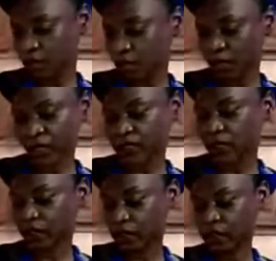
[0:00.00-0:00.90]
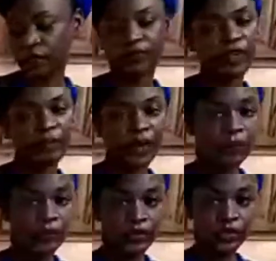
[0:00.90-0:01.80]
Like I said earlier, if you have
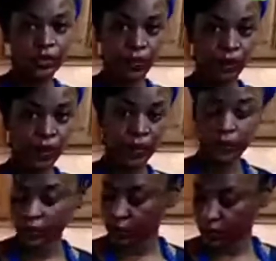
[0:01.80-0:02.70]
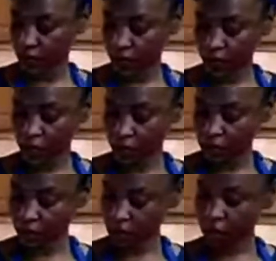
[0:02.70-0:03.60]
peppers, bell peppers, you can add that in.
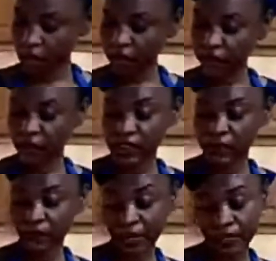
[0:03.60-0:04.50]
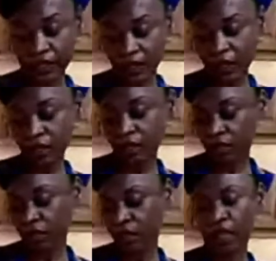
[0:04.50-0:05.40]
If you like spicy,
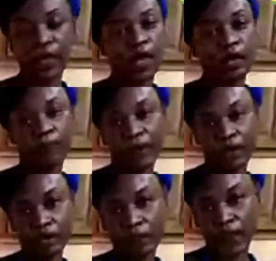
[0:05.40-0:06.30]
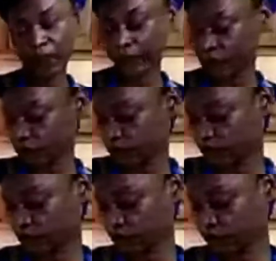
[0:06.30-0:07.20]
you can add jalapeno pepper.
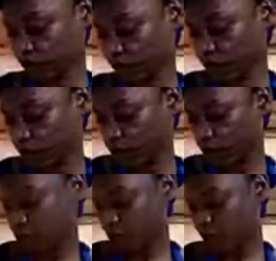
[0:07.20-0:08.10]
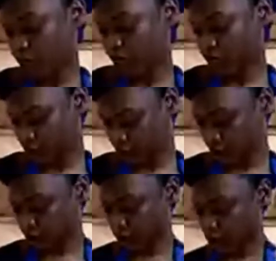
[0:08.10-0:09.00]
And this
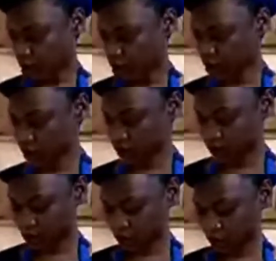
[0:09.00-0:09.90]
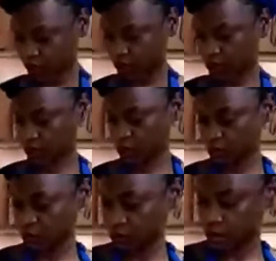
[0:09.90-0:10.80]
is
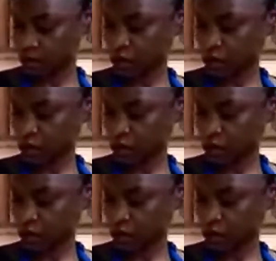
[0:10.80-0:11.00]
done.